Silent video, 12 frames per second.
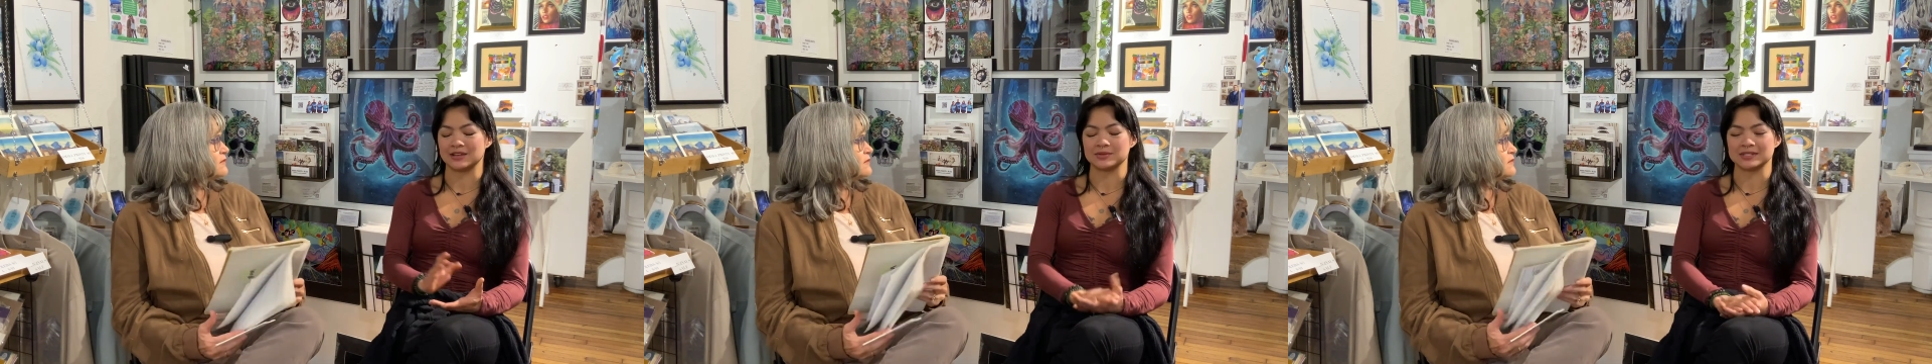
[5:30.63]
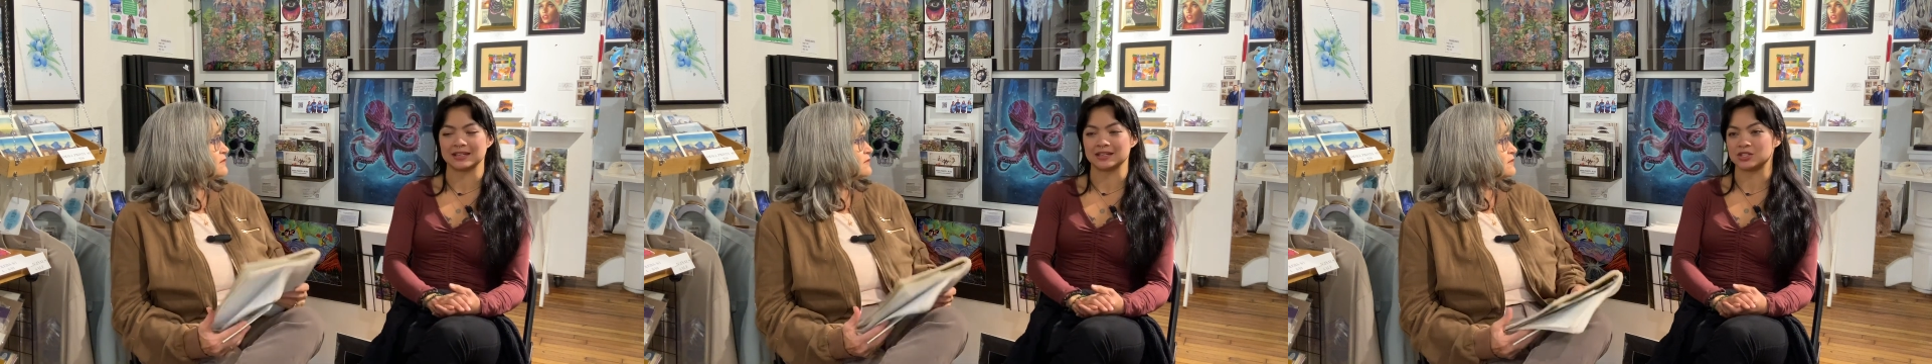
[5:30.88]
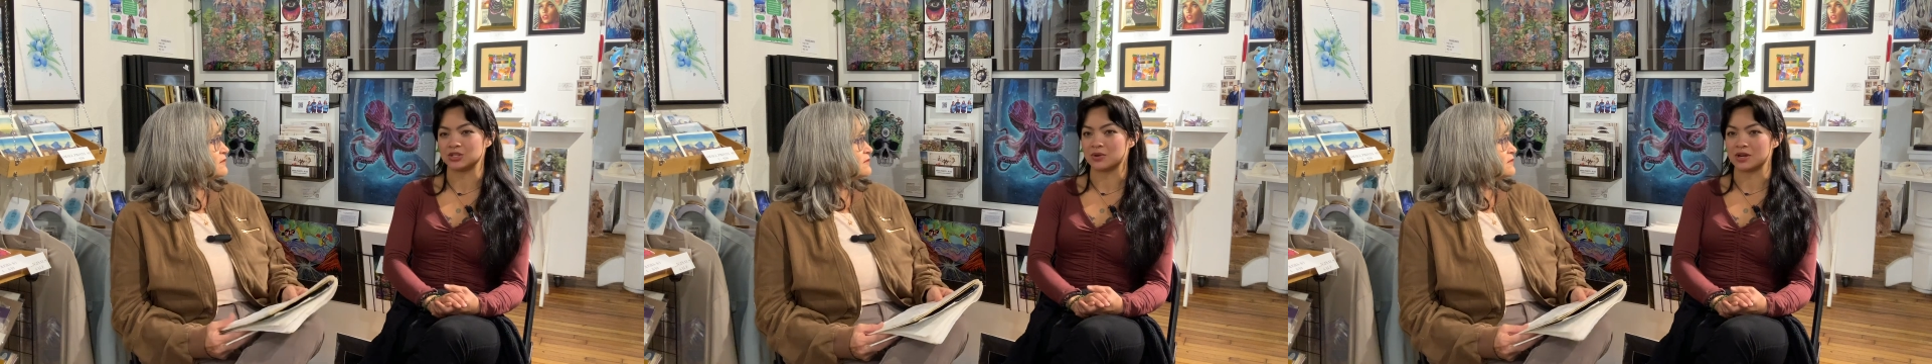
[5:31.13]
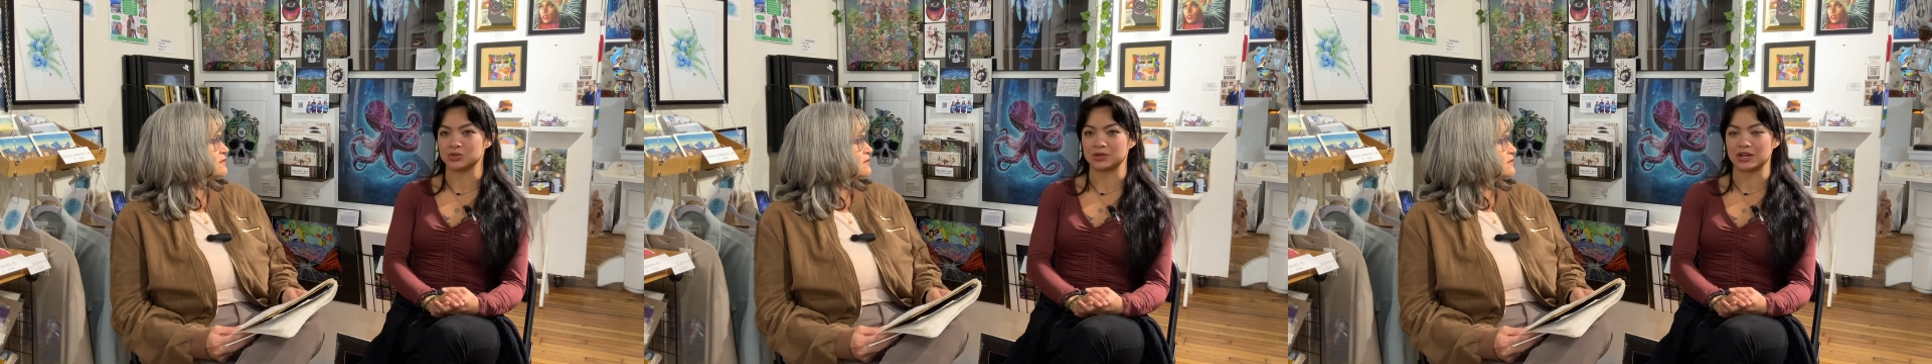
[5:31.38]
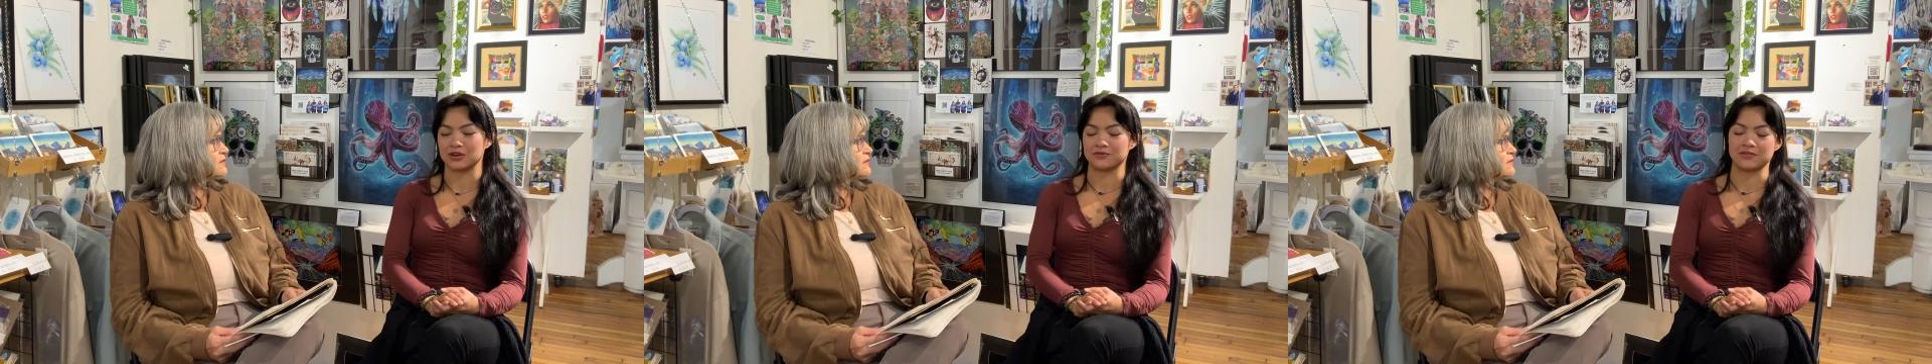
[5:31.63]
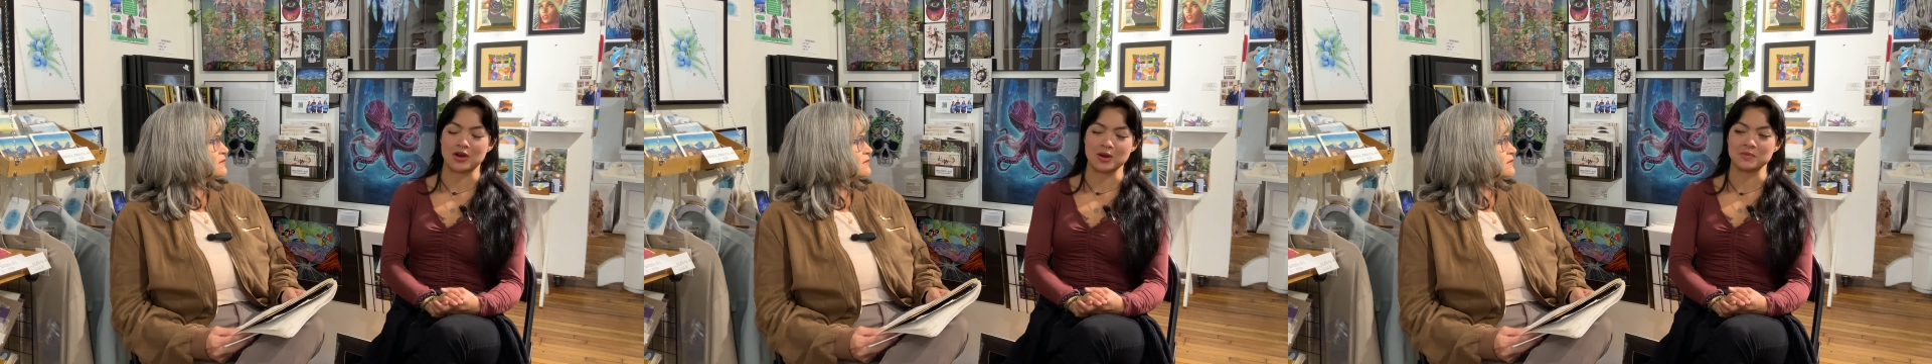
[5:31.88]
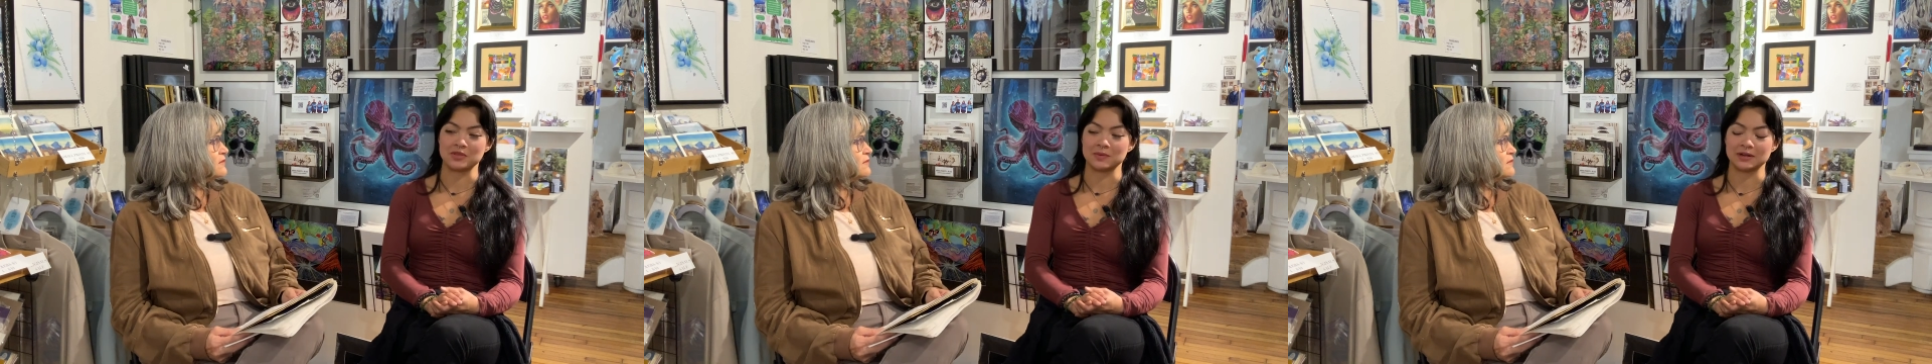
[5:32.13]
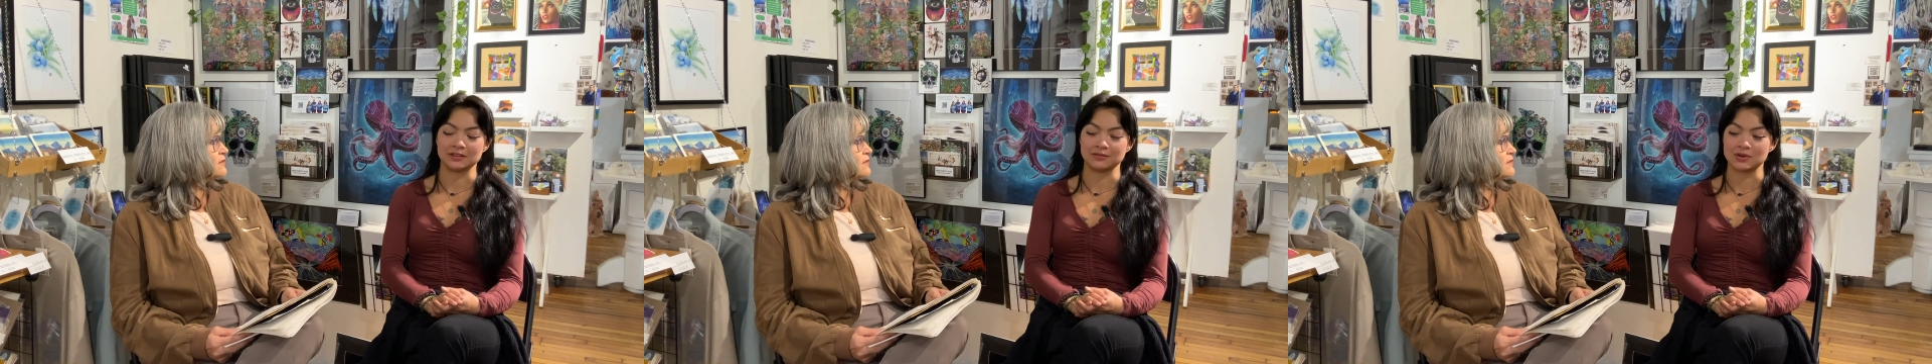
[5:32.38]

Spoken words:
It was like a 200-acre farm in the middle of